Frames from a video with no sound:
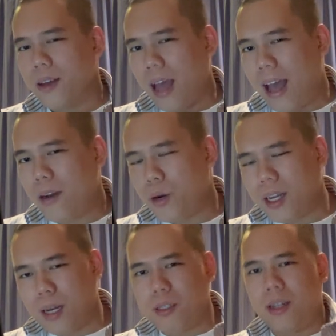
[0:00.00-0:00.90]
And when
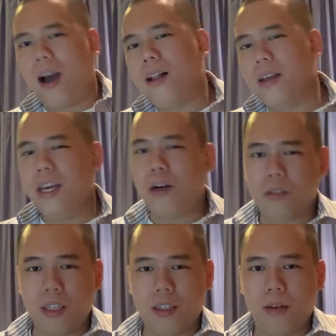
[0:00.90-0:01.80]
it comes to the Gala
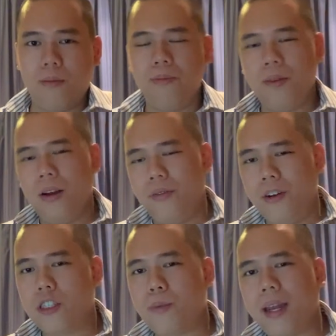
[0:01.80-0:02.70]
ecosystem,
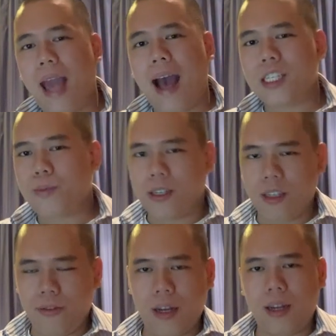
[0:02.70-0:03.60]
there's many aspects
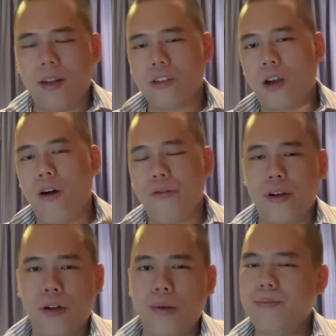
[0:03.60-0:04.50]
of it. There's Gala
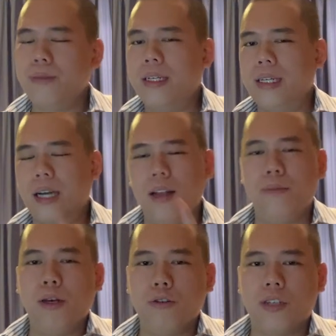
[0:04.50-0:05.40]
Film, Gala
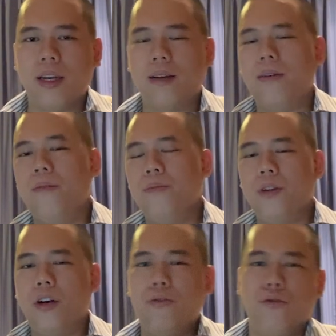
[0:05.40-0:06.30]
Music.
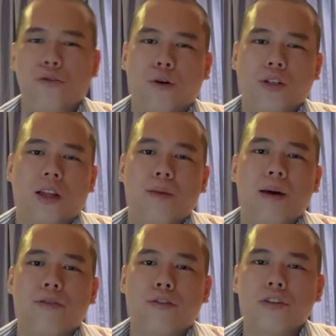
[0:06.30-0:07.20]
They're even focused on the
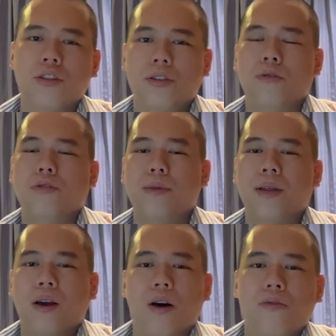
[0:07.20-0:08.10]
metaverse through
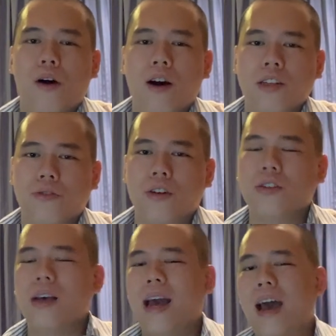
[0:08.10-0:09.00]
something called
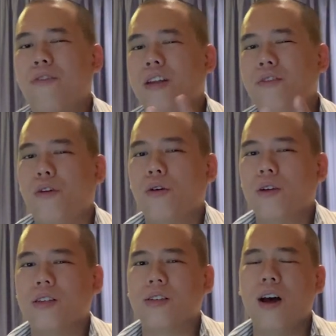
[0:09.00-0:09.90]
Voxverse, heavily
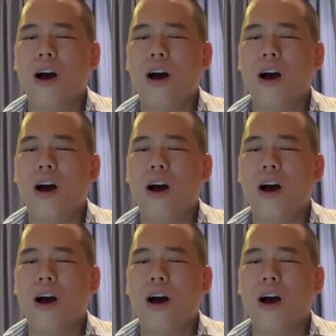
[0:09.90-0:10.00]
focused